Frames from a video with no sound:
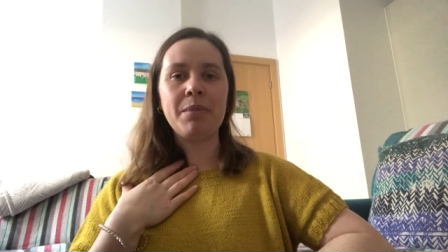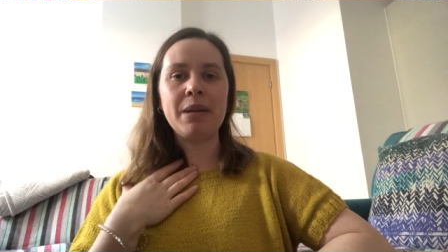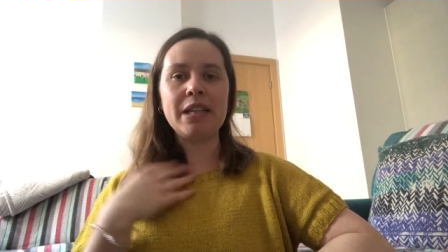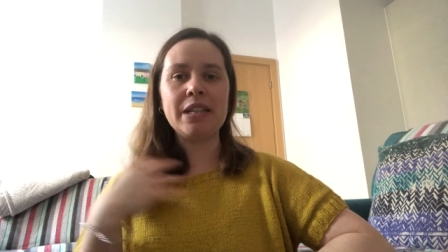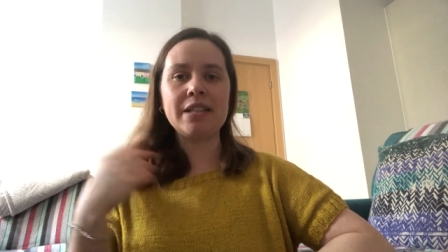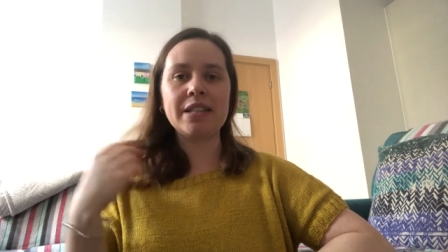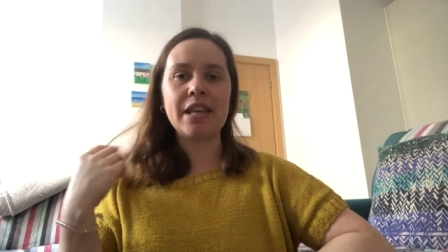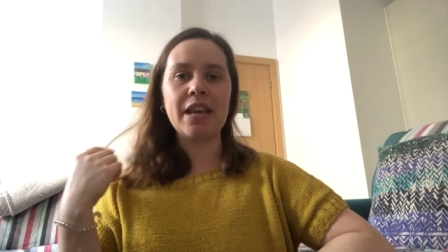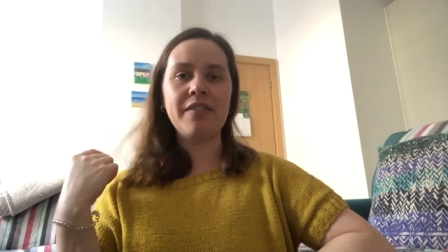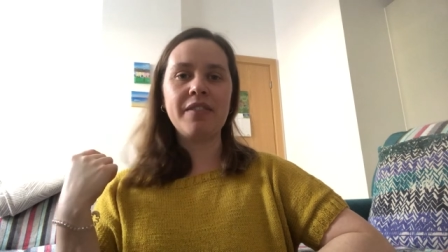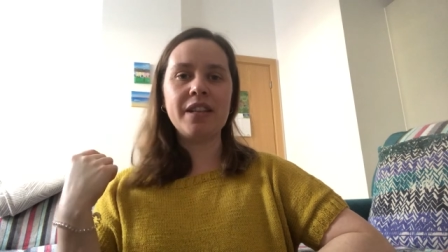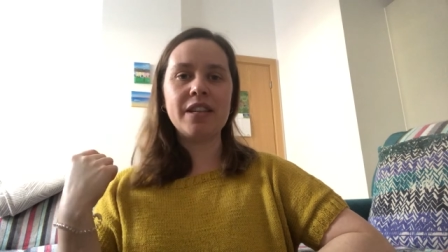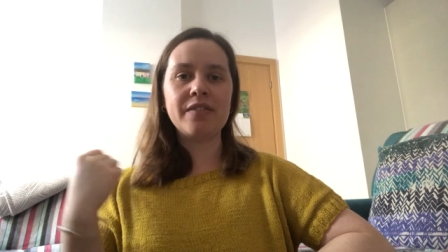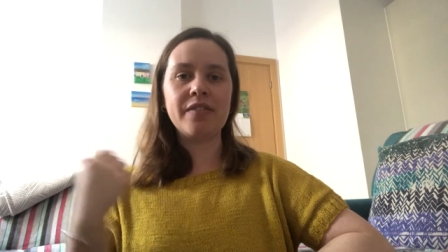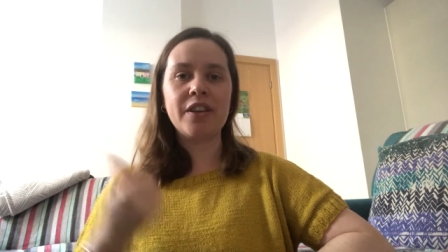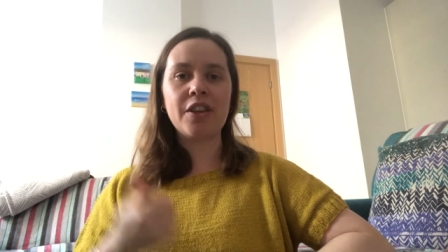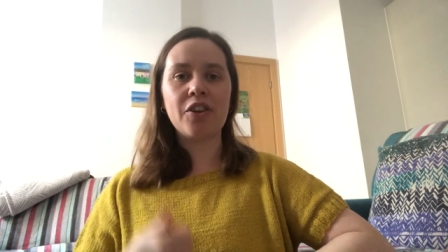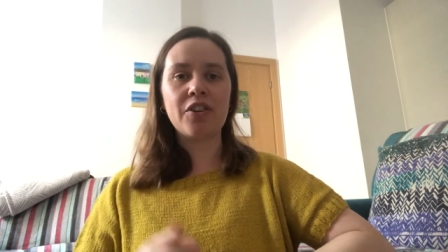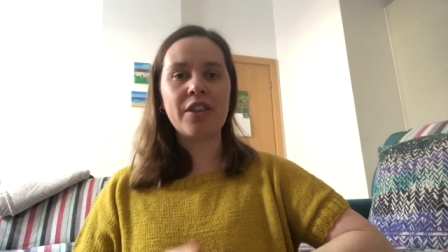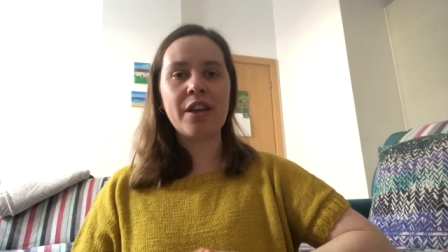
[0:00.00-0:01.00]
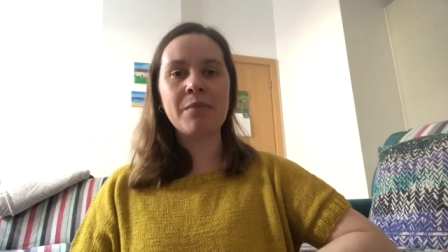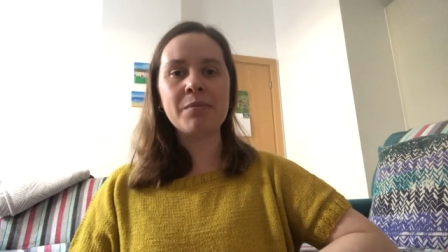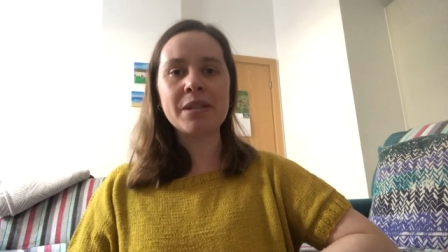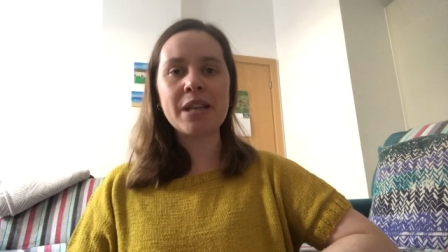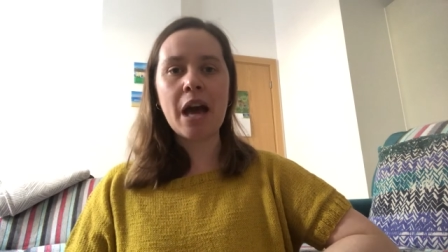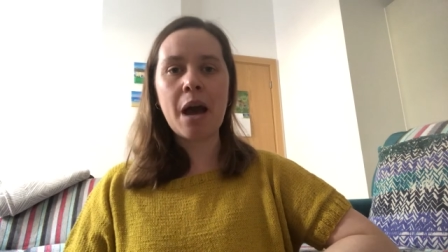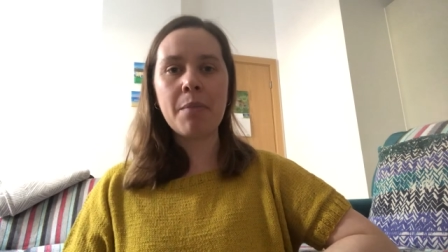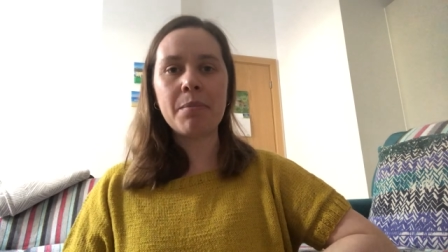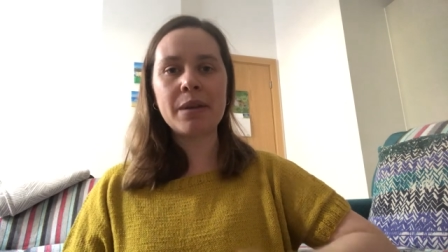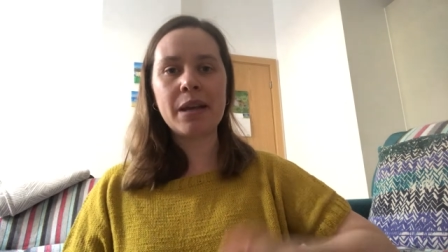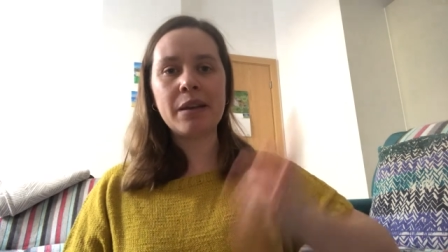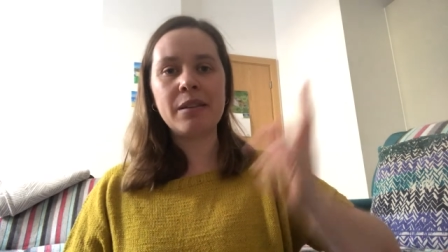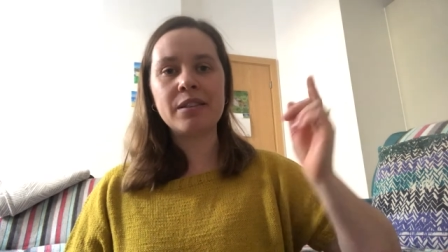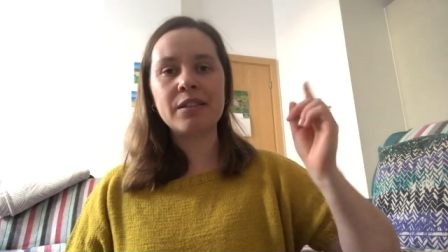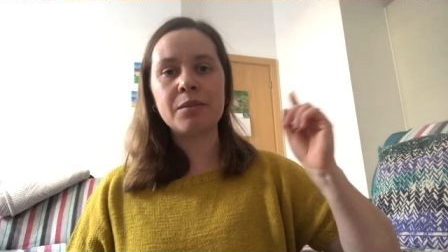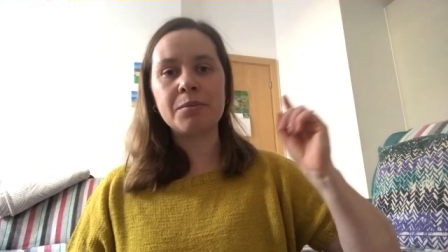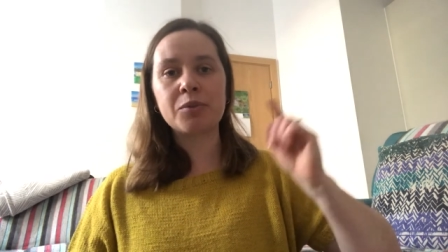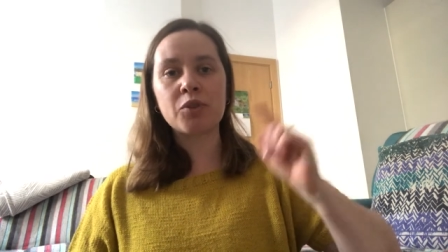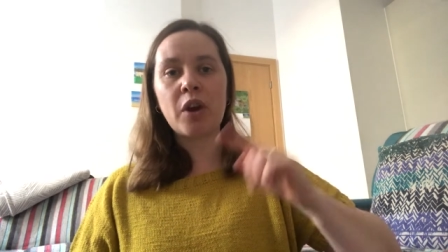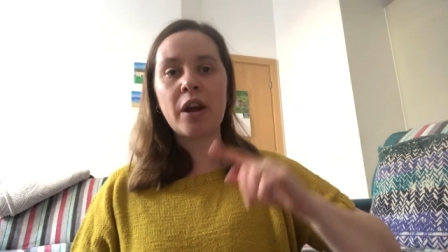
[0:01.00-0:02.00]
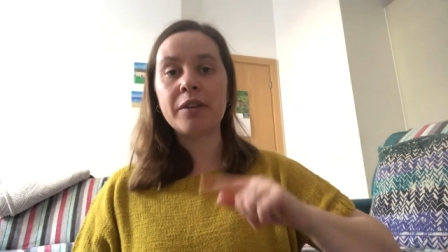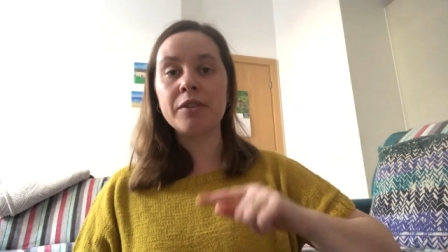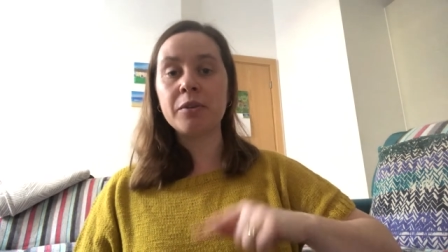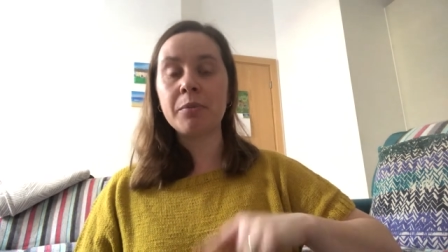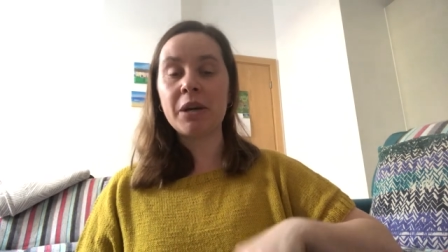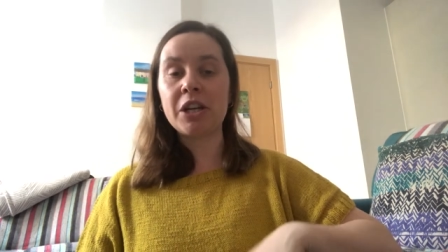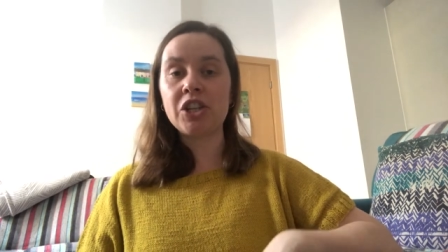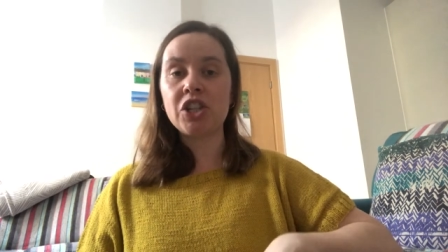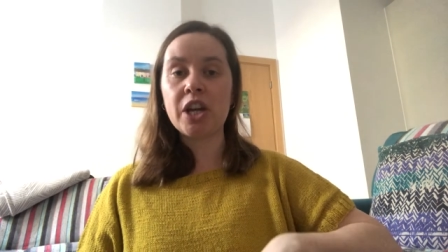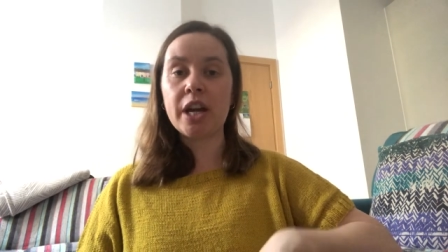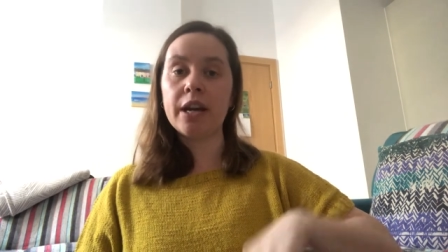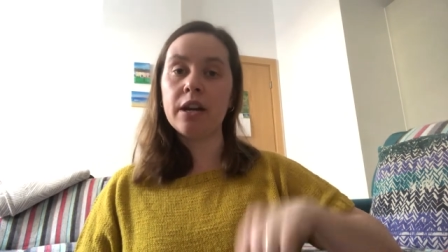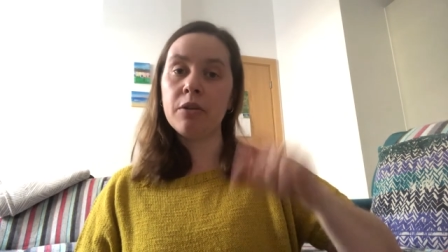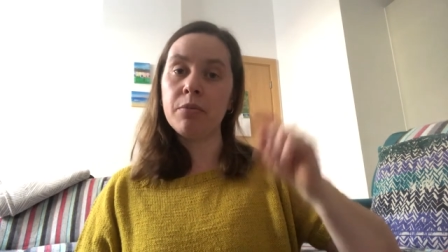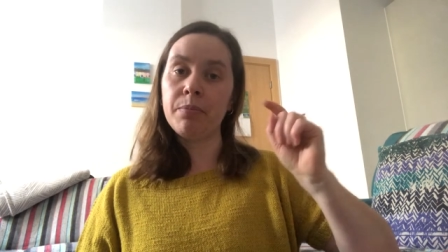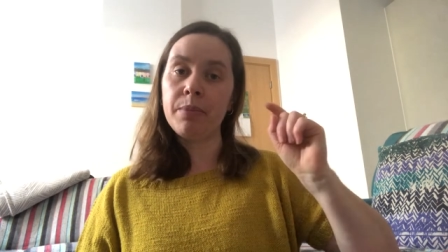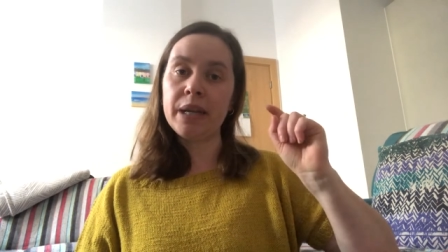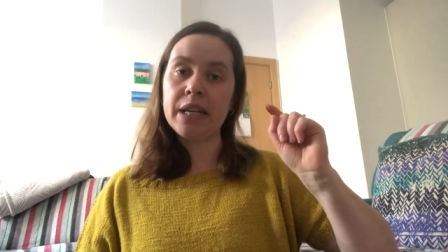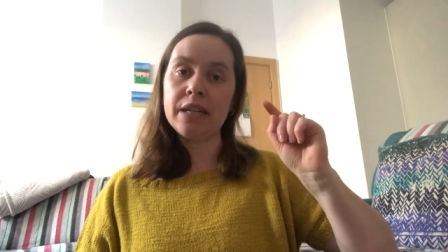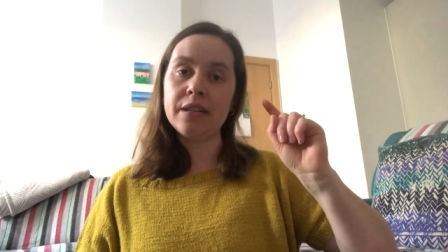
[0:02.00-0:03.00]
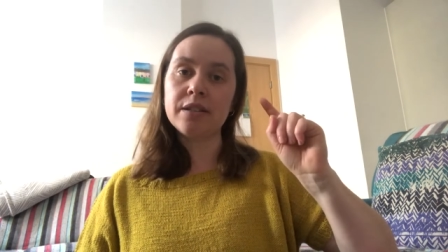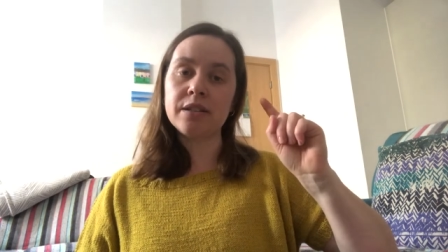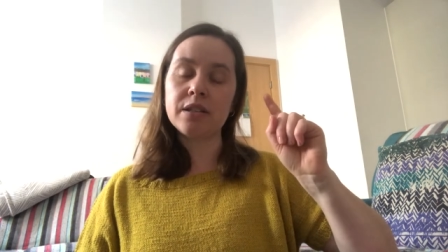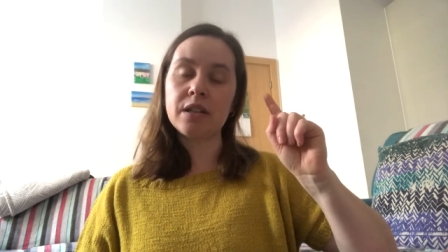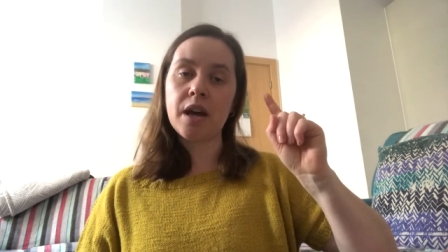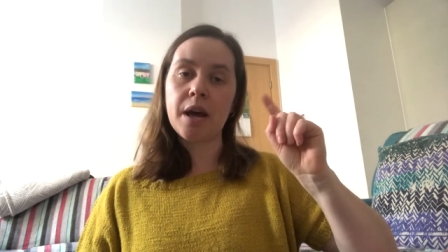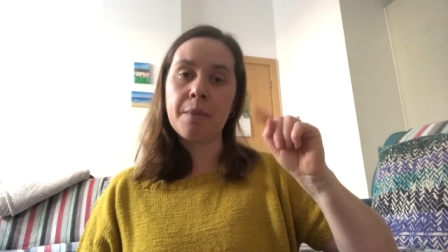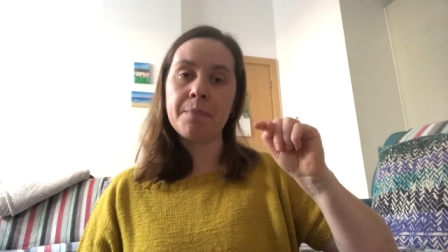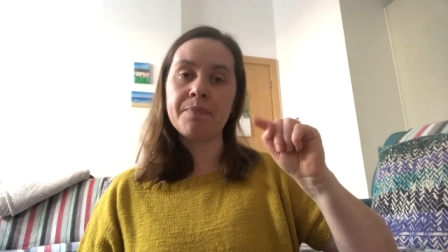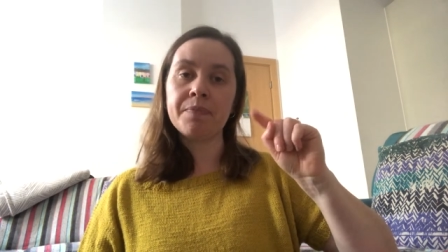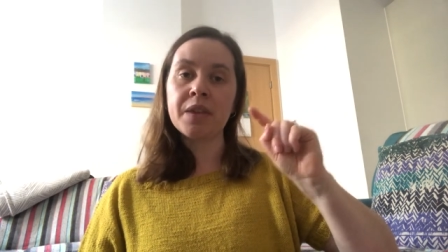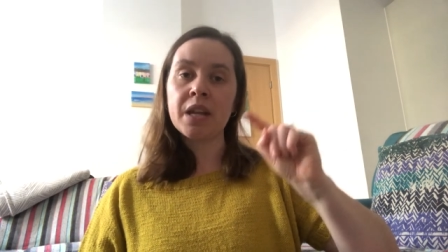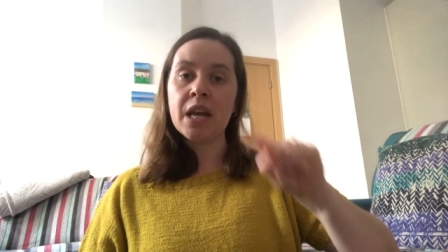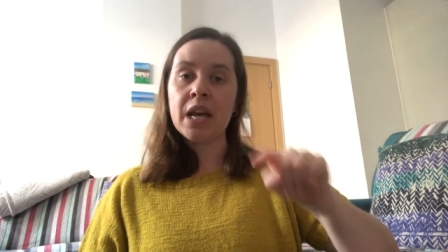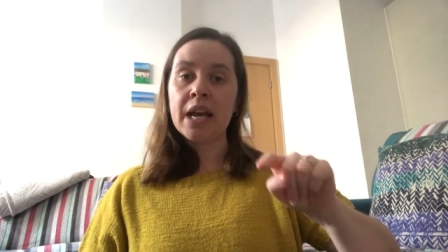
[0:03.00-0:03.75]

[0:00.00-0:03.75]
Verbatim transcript: please give this video a thumbs up and subscribe to my channel please um,